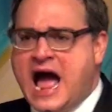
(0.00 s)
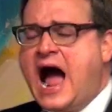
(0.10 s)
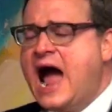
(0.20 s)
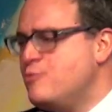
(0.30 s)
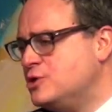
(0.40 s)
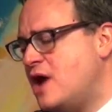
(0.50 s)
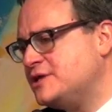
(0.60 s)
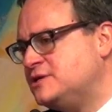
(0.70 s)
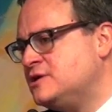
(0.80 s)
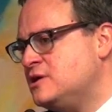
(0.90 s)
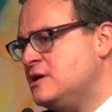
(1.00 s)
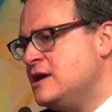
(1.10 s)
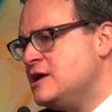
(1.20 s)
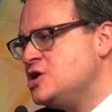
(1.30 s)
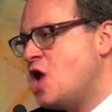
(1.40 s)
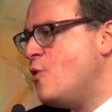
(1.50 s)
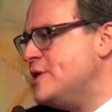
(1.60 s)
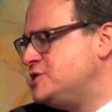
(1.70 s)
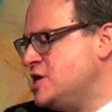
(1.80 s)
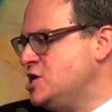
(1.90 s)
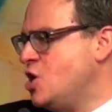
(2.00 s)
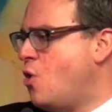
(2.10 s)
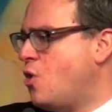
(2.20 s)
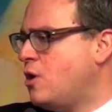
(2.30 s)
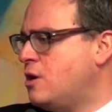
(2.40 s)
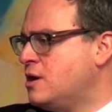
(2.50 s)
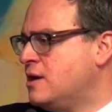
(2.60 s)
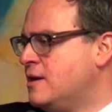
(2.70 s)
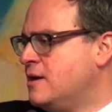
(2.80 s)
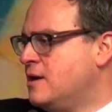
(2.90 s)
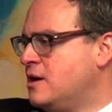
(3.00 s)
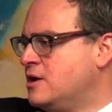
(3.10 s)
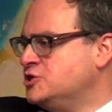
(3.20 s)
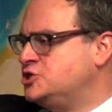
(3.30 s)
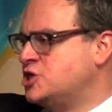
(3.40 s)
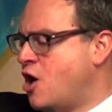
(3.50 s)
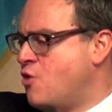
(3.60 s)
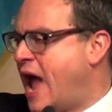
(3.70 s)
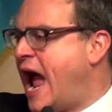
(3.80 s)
I will not go into your zone.